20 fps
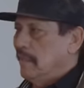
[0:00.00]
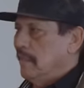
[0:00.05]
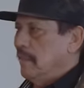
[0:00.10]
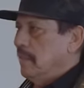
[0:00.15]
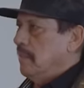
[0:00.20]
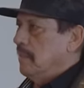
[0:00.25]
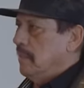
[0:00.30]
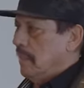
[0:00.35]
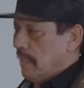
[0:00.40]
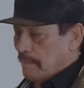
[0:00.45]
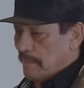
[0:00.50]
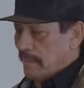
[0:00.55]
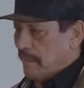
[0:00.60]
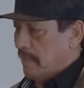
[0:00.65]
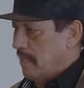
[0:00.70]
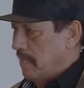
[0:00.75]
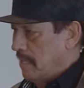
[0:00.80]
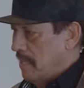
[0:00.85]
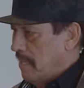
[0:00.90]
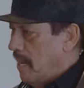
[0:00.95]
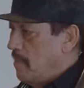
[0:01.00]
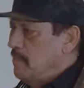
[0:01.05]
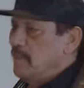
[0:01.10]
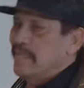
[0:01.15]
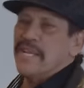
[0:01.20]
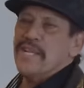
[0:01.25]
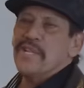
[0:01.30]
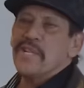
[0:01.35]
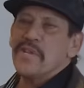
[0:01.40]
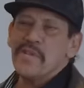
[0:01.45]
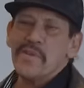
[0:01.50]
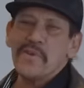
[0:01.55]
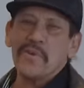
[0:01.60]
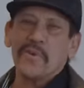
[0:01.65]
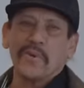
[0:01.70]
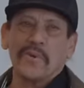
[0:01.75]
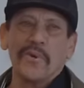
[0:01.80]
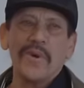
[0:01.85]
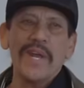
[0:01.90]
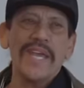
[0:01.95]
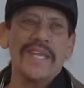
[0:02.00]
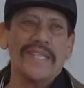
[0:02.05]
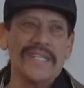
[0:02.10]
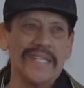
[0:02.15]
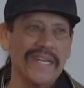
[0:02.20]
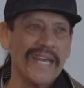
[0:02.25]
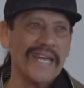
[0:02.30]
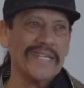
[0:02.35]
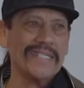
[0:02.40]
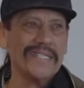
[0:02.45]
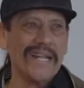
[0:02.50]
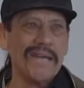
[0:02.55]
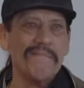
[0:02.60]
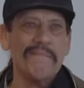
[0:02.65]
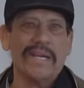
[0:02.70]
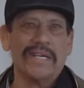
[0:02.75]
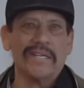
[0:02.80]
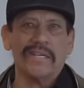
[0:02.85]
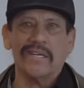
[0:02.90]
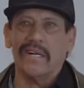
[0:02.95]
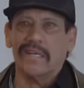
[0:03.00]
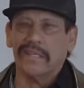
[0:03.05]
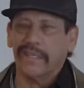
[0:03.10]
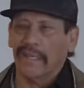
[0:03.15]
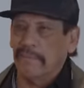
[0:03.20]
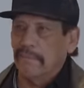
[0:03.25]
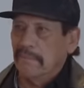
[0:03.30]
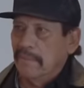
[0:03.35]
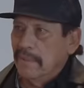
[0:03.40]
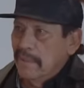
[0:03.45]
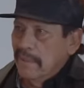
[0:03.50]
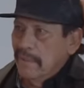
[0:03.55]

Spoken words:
You know, I was in the Ukraine the last time I called him.